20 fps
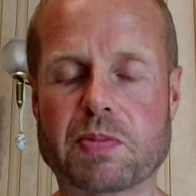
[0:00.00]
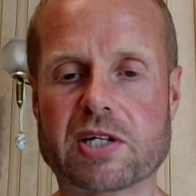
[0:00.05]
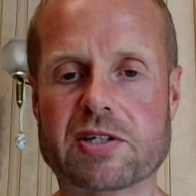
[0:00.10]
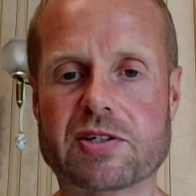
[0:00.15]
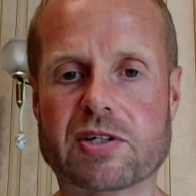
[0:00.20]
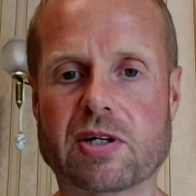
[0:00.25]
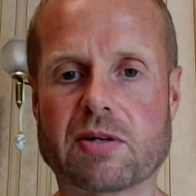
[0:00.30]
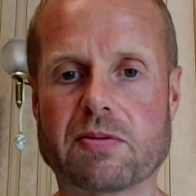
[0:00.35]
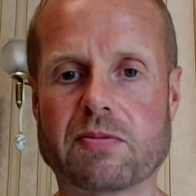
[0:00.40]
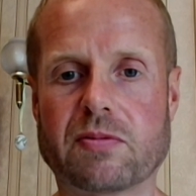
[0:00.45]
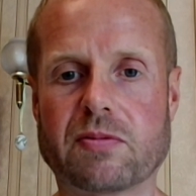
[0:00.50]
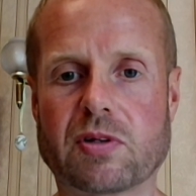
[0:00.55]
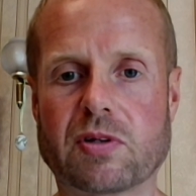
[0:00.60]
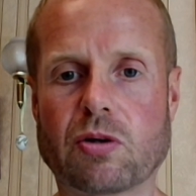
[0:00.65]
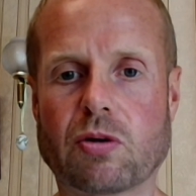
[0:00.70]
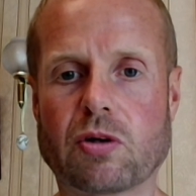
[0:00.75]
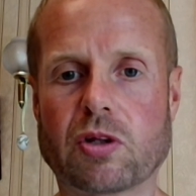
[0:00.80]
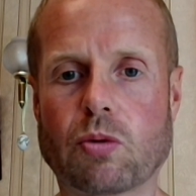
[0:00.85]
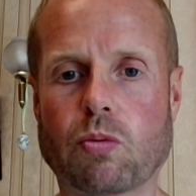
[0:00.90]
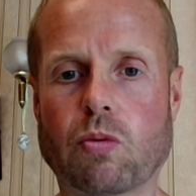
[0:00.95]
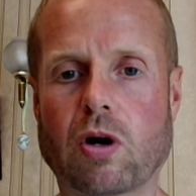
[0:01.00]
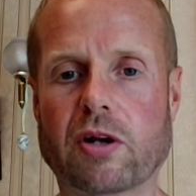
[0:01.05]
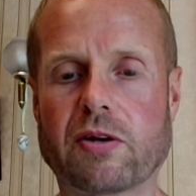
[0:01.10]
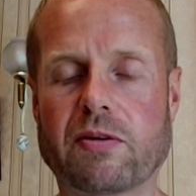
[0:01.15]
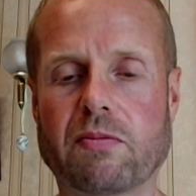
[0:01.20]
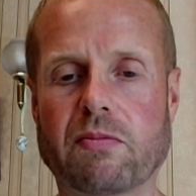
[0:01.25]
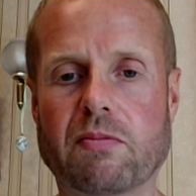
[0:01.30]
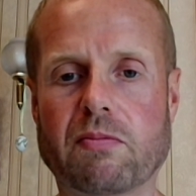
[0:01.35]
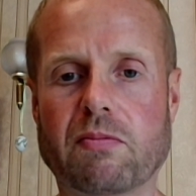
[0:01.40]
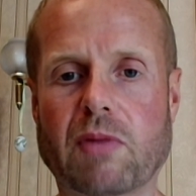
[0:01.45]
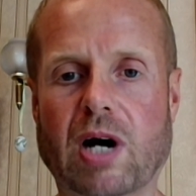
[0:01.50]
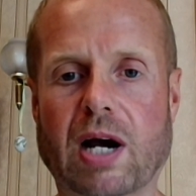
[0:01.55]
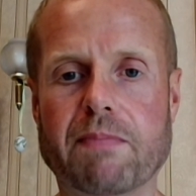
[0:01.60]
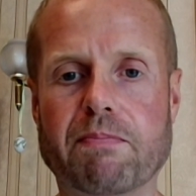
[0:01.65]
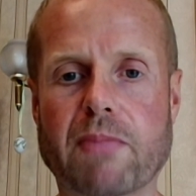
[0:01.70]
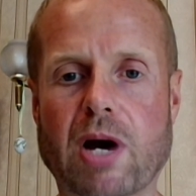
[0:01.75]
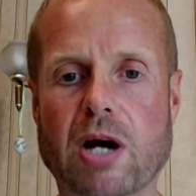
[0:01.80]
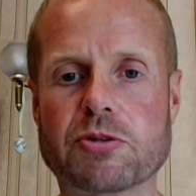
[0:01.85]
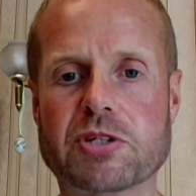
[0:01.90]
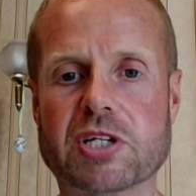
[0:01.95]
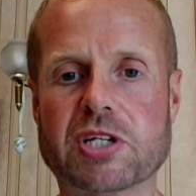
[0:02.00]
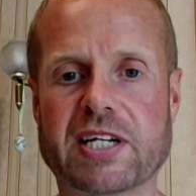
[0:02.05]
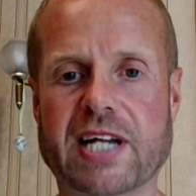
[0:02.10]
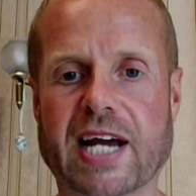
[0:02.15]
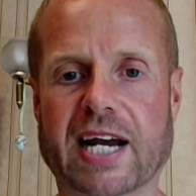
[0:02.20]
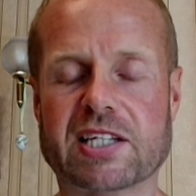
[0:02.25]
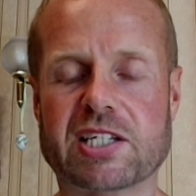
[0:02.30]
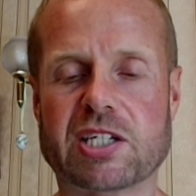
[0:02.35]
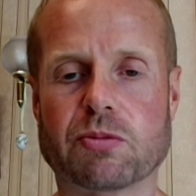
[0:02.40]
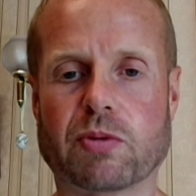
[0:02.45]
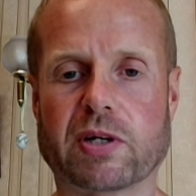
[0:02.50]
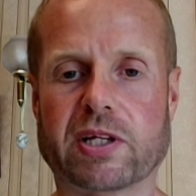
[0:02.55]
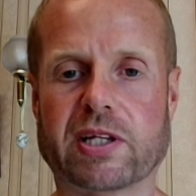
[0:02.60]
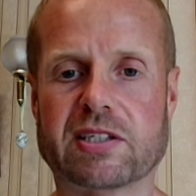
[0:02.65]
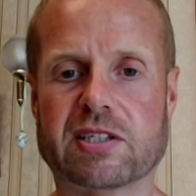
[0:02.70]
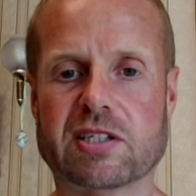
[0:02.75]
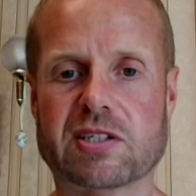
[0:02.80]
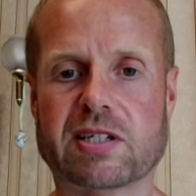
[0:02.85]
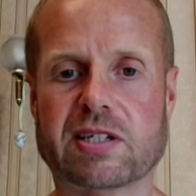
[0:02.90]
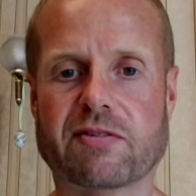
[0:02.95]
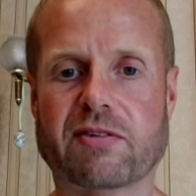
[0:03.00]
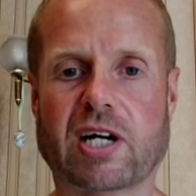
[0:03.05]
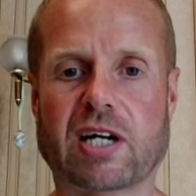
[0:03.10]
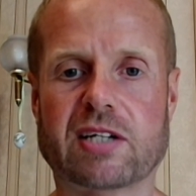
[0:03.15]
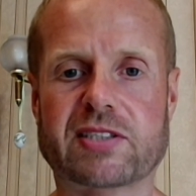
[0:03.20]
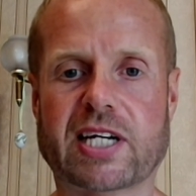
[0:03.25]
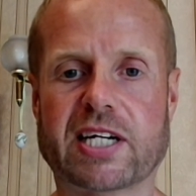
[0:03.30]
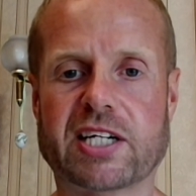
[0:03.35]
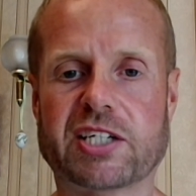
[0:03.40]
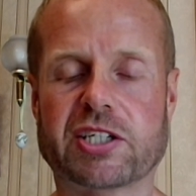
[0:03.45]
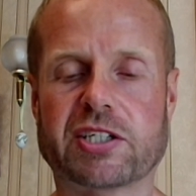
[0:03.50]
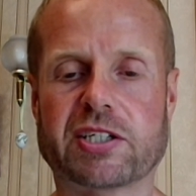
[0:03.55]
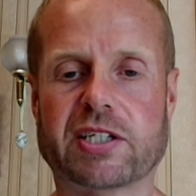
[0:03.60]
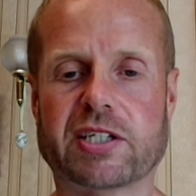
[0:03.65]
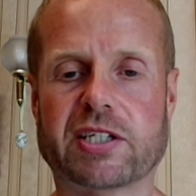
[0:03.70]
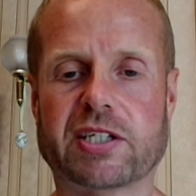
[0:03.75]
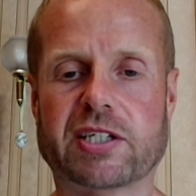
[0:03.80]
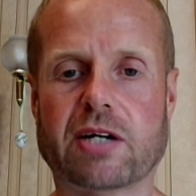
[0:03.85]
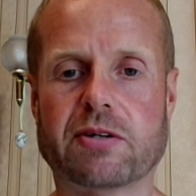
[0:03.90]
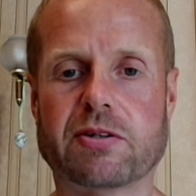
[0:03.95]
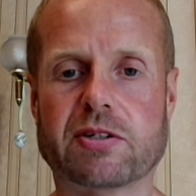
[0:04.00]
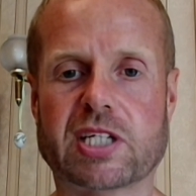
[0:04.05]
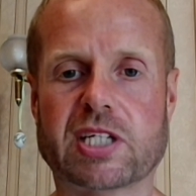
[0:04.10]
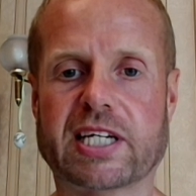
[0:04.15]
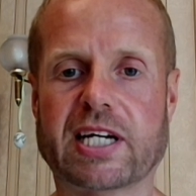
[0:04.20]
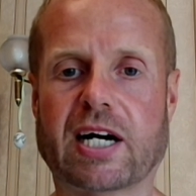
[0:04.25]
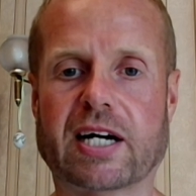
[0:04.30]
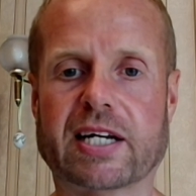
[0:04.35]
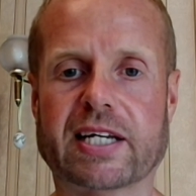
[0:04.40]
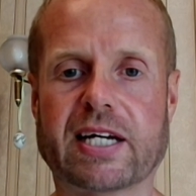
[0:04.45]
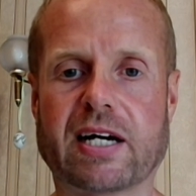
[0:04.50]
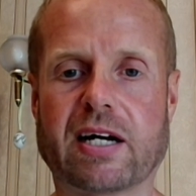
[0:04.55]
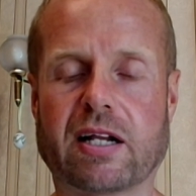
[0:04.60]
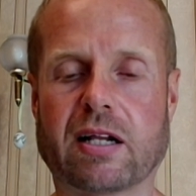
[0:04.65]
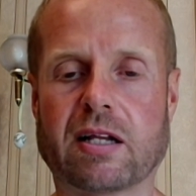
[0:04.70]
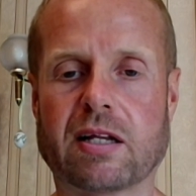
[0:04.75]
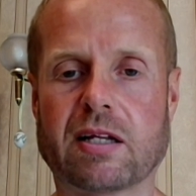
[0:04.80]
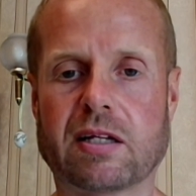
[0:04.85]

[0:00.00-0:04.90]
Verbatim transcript: but um, the, the okay. one I'm most connected with is a civilization known as the Yahyel.